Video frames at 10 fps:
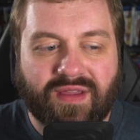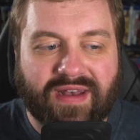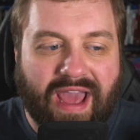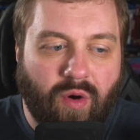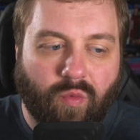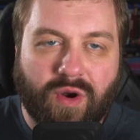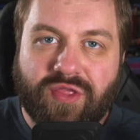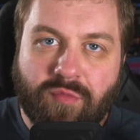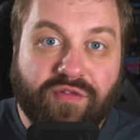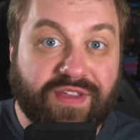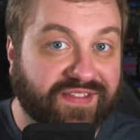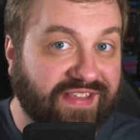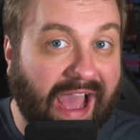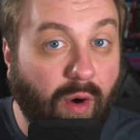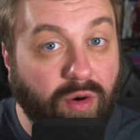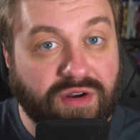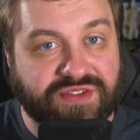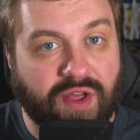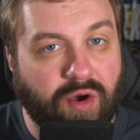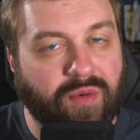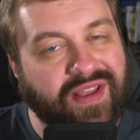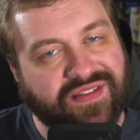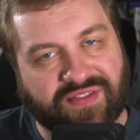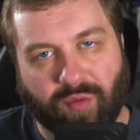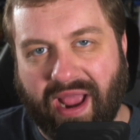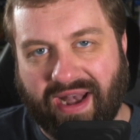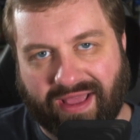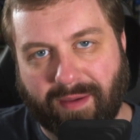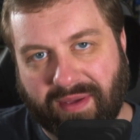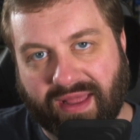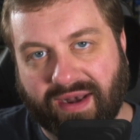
Now, where the movie sours though is the writing a bit.